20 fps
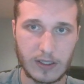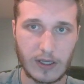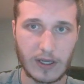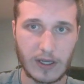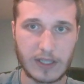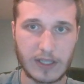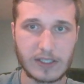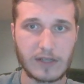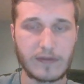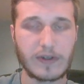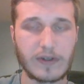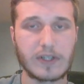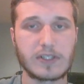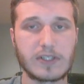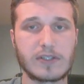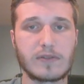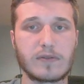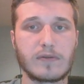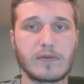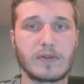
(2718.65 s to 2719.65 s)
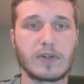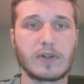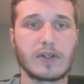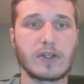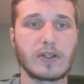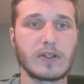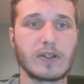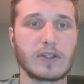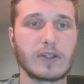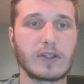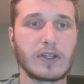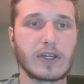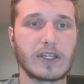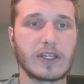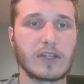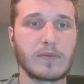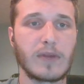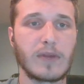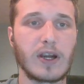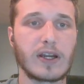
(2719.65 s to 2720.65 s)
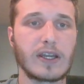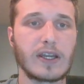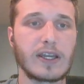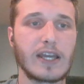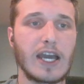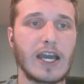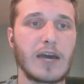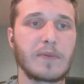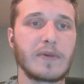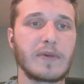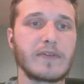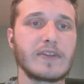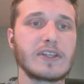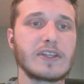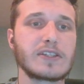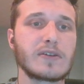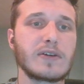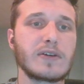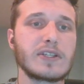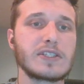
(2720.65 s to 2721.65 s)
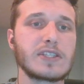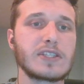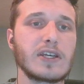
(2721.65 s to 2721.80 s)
Okay, so first we'll look at the market cap of these coins.